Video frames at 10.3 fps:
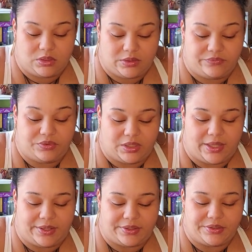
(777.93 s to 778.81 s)
For a
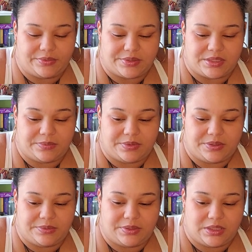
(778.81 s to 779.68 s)
lot of you, it's someone
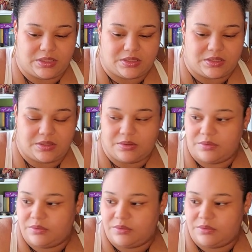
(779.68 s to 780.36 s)
doing this to you.